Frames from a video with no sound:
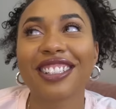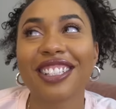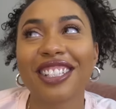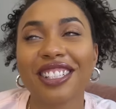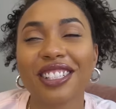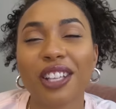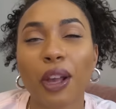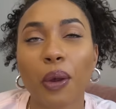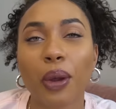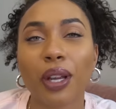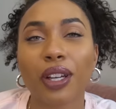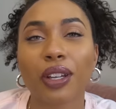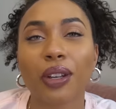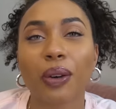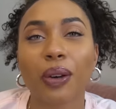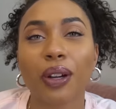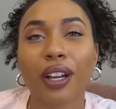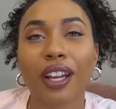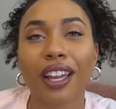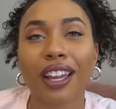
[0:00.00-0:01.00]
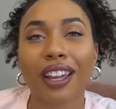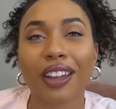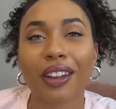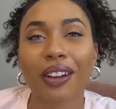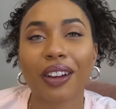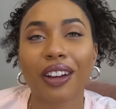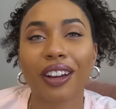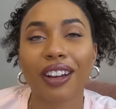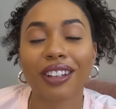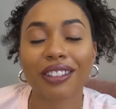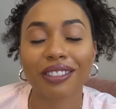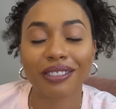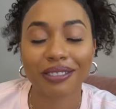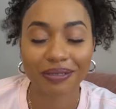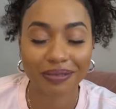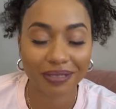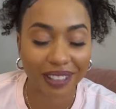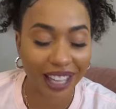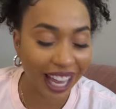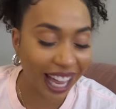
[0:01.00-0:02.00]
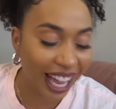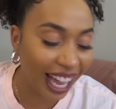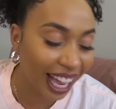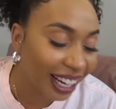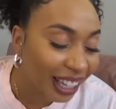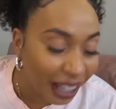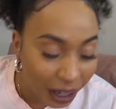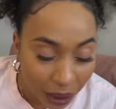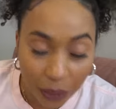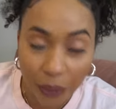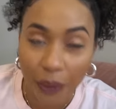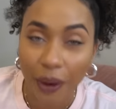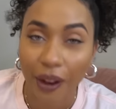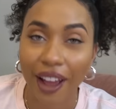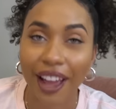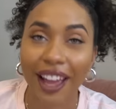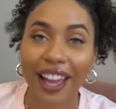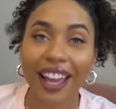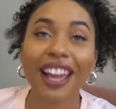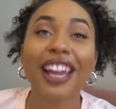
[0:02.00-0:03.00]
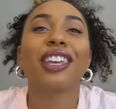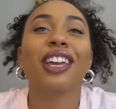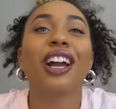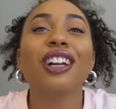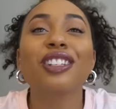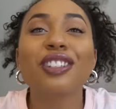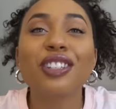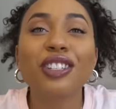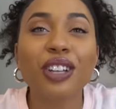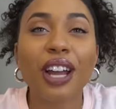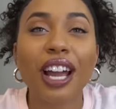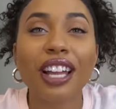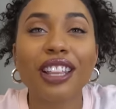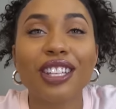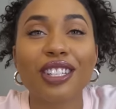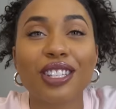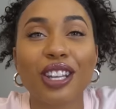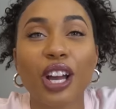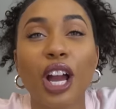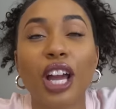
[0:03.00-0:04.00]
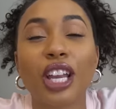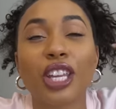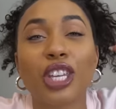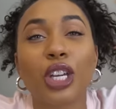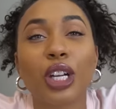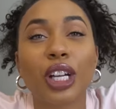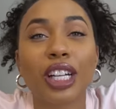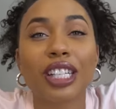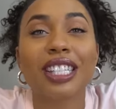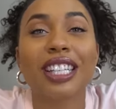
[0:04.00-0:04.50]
She's so annoying, y'all. Anyway, y'all should try this on your